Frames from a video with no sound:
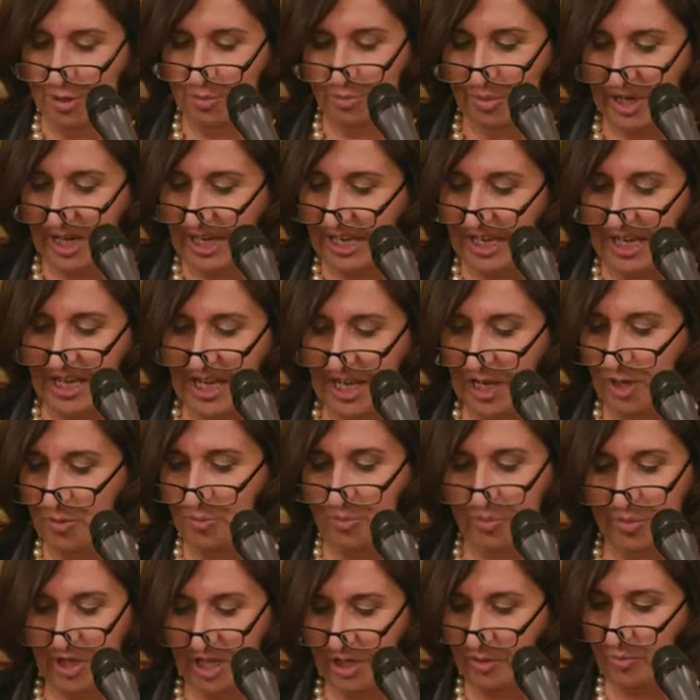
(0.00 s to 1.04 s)
but I
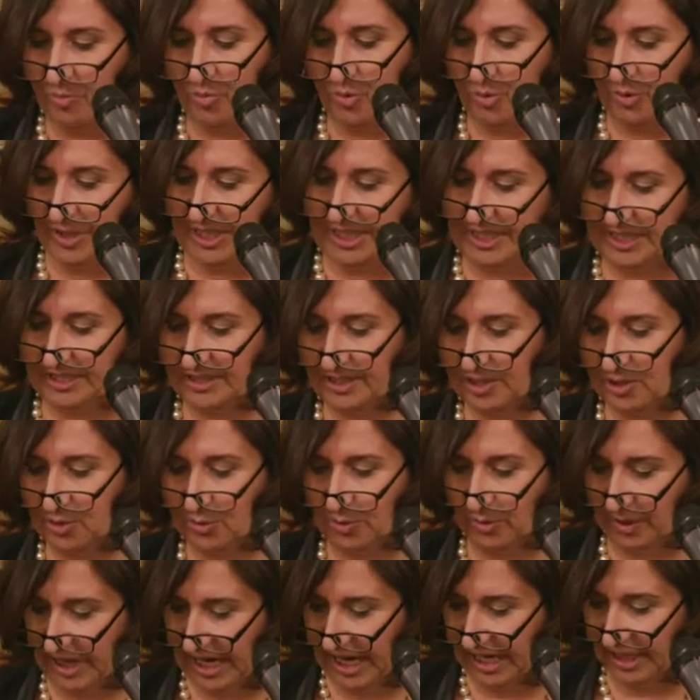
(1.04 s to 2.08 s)
can't pinpoint its
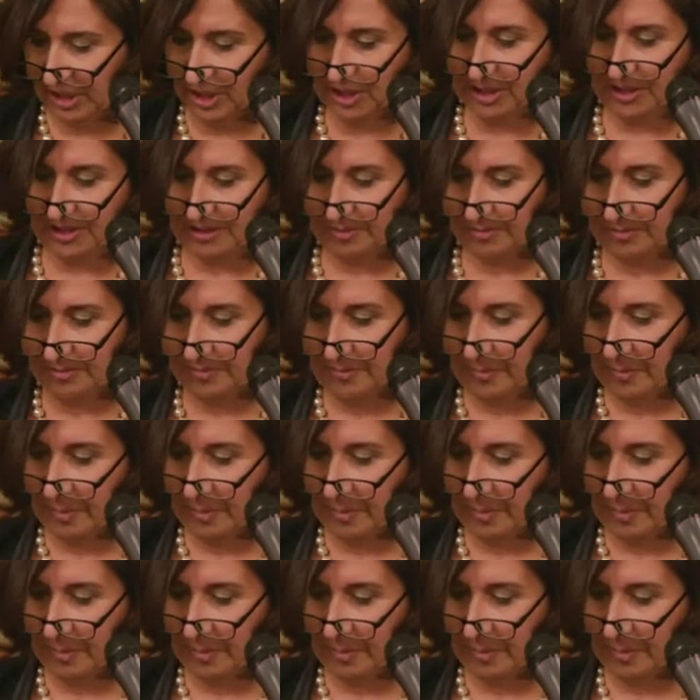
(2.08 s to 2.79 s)
creation.